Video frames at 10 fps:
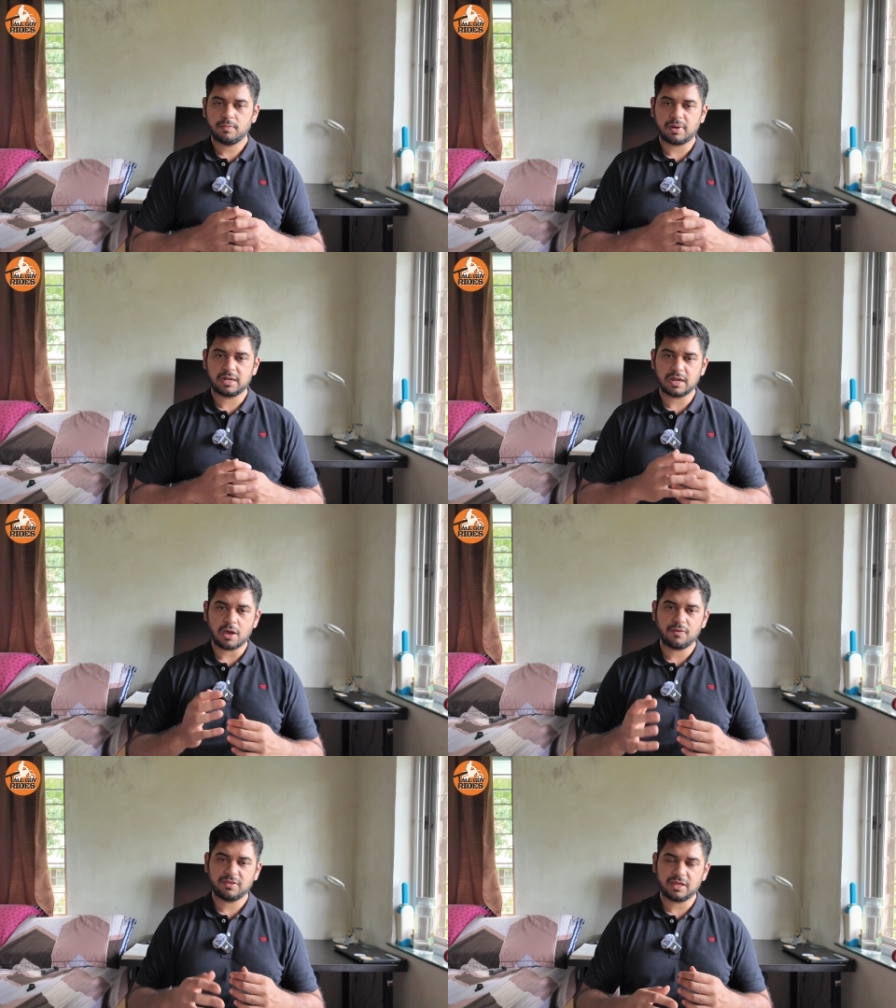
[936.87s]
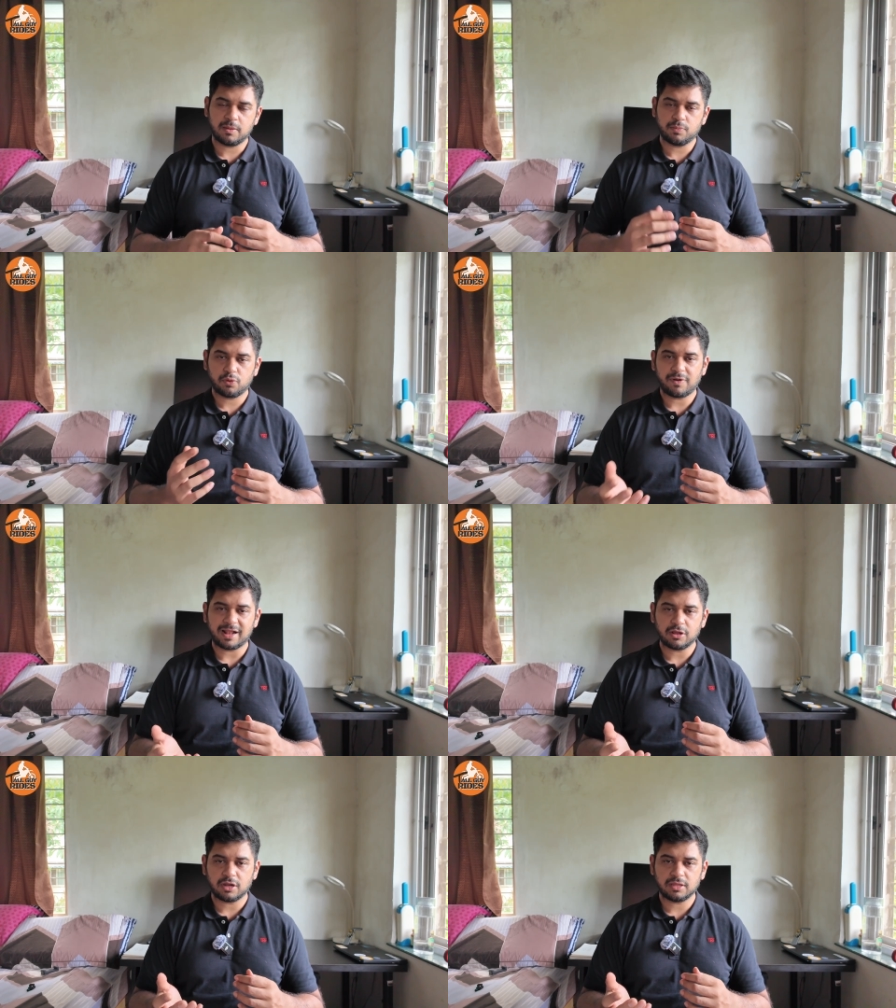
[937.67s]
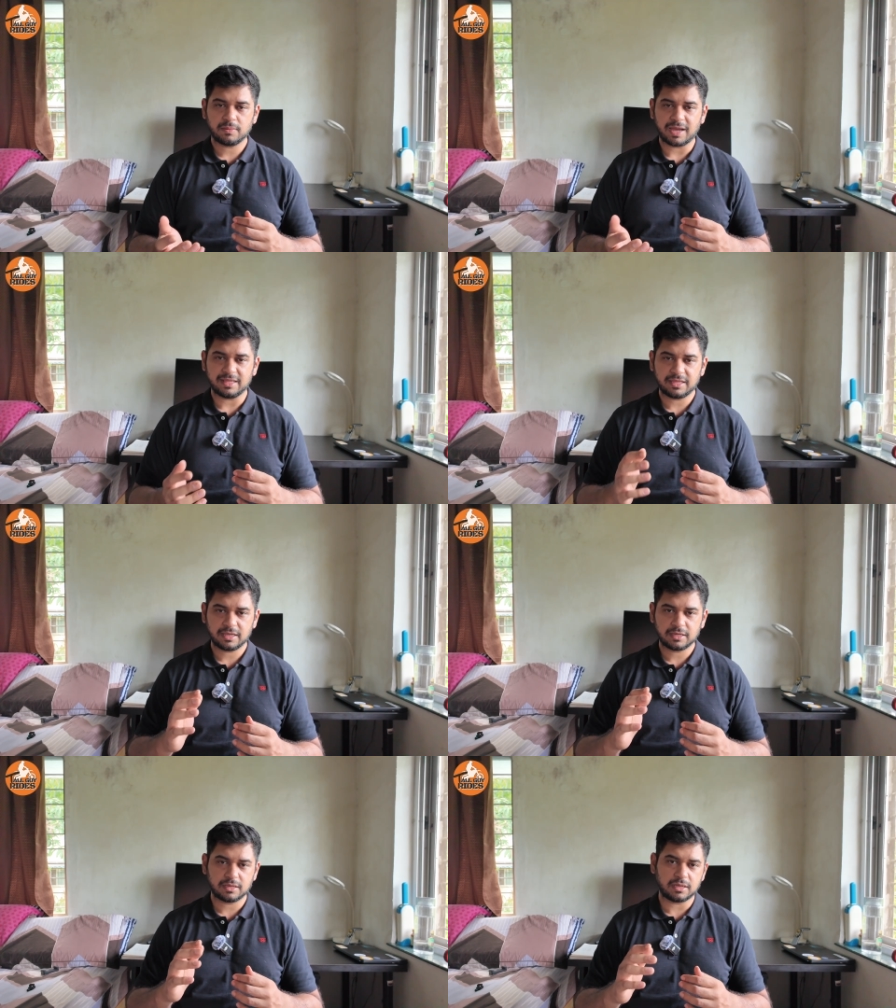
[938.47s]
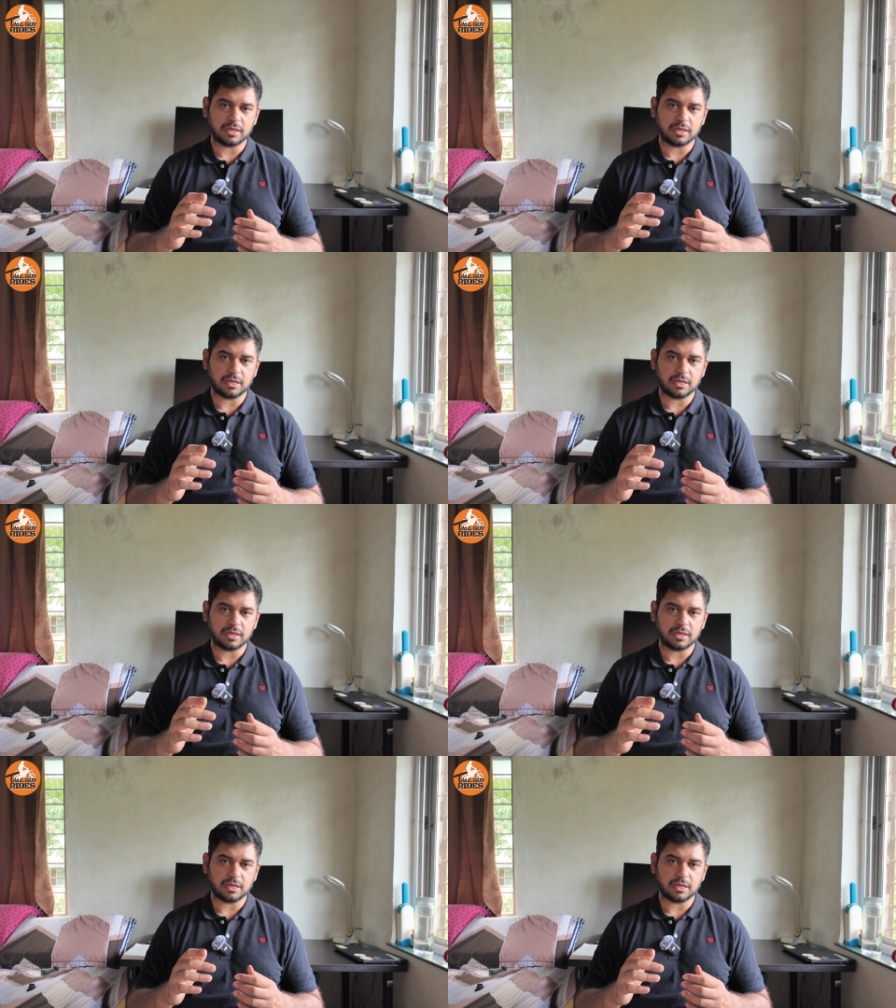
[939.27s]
But now with the improved algorithm, I think